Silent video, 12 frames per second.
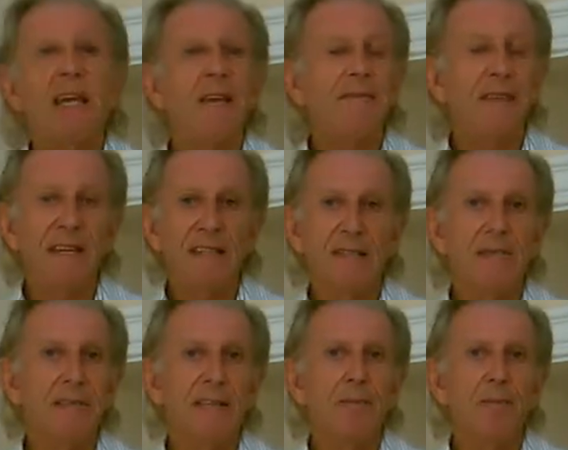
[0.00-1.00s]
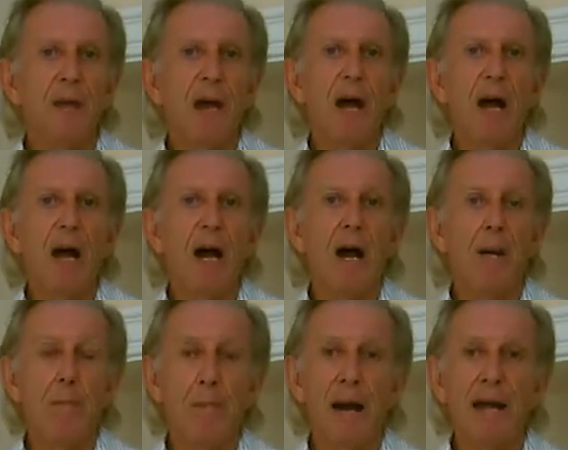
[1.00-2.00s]
Effectively,
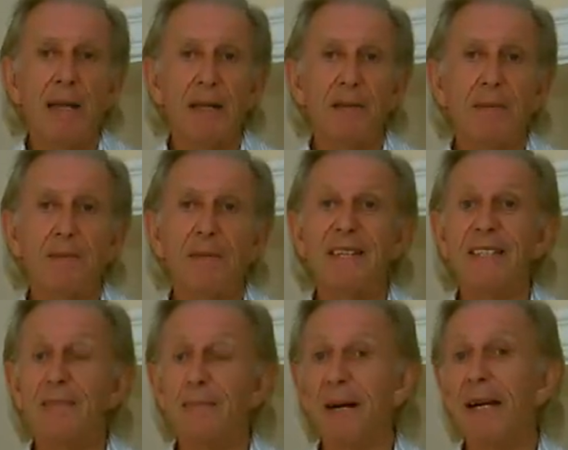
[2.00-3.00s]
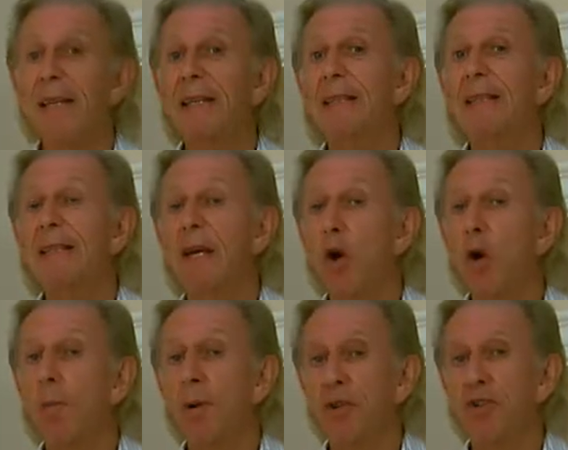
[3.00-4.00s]
a buyer is buying the
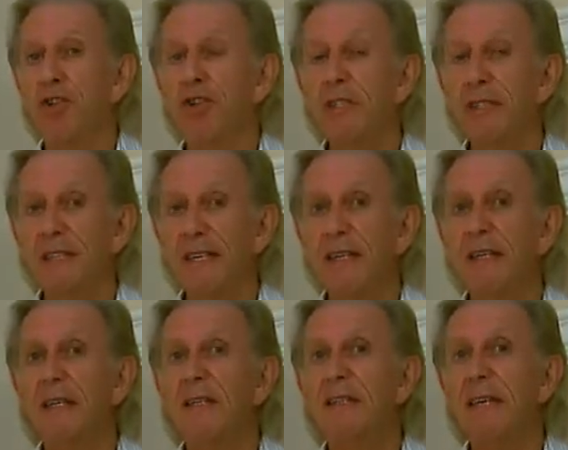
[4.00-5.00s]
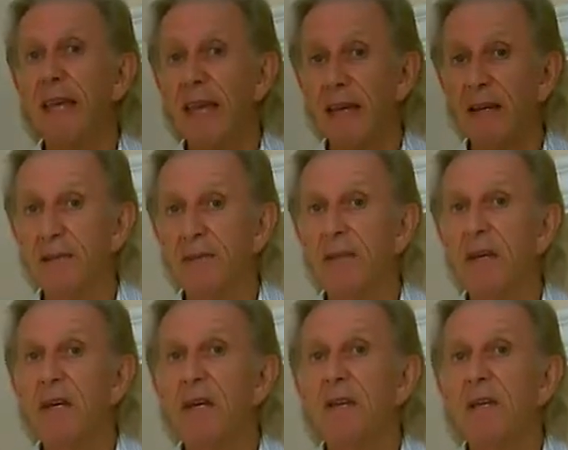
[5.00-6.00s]
opportunity to earn
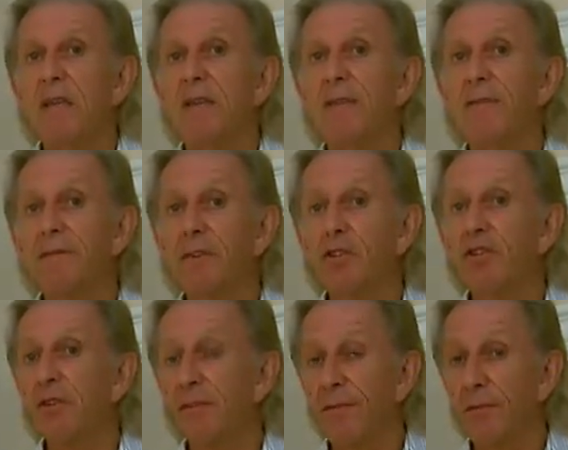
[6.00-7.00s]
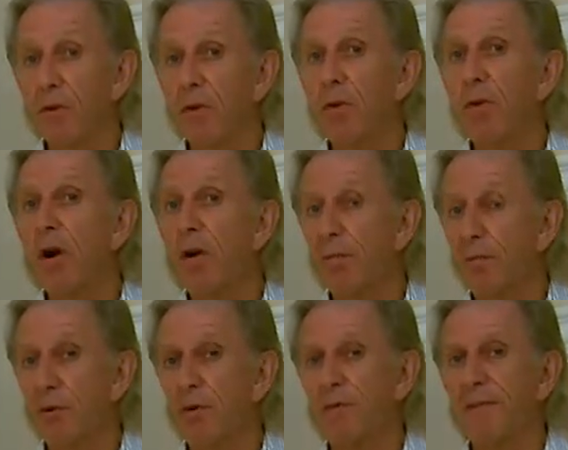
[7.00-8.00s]
the future flow of
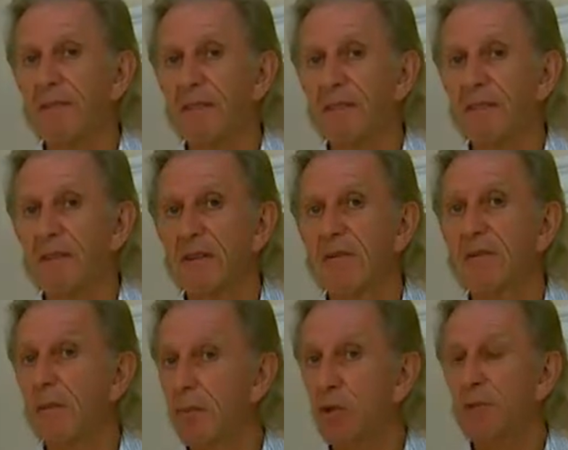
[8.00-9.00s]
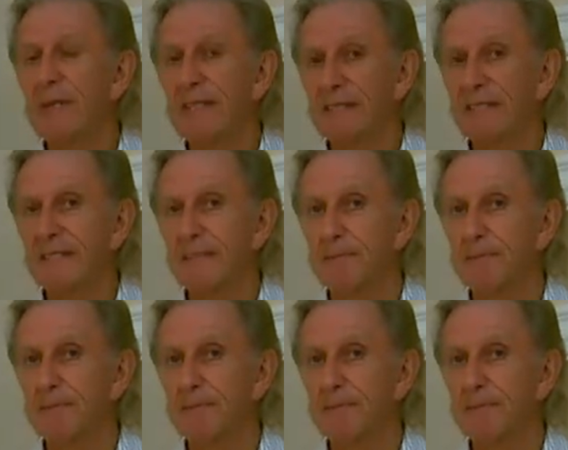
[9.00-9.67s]
profits from your business.